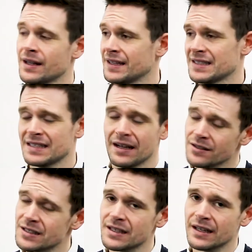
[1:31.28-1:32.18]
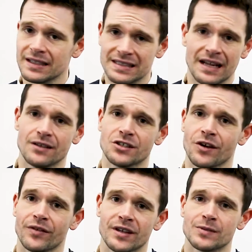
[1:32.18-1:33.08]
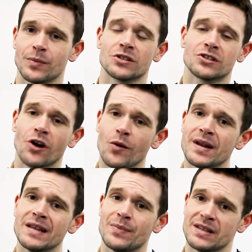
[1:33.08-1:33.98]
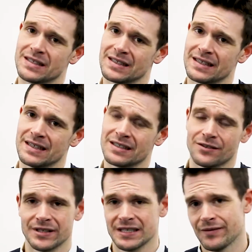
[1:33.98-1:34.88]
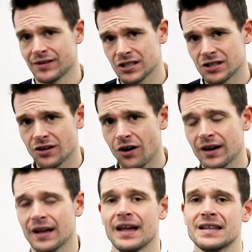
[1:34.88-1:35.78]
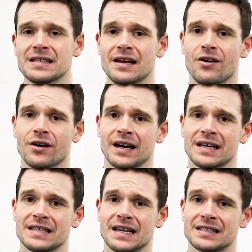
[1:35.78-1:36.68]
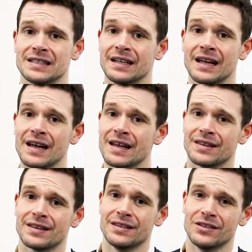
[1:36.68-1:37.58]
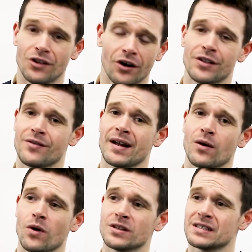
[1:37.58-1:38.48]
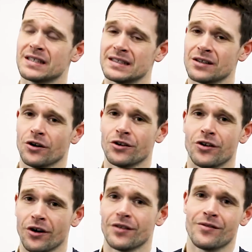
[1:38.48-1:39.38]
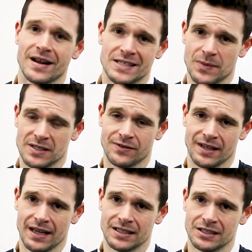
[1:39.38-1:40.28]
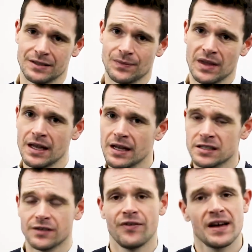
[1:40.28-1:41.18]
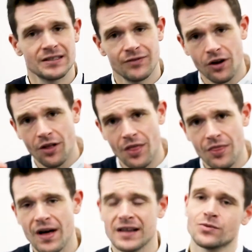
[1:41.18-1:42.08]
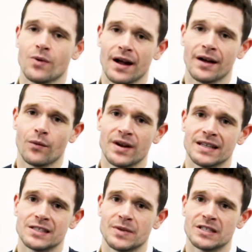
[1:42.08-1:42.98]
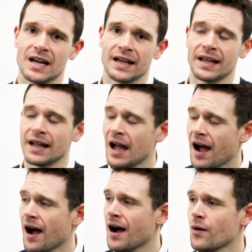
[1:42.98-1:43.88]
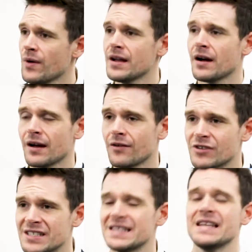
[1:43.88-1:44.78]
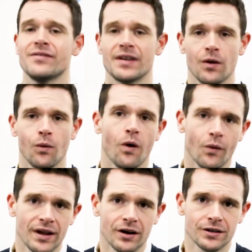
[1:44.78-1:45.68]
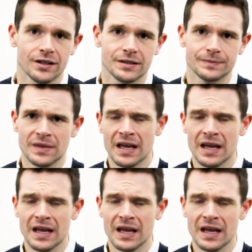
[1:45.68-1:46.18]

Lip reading: It sounds silly, it sounds obvious, but so many businesses are receiving stock into their organization not at the right quantities or not at the right specification. So first of all, that's where we need to be checking. Are we receiving what we ordered?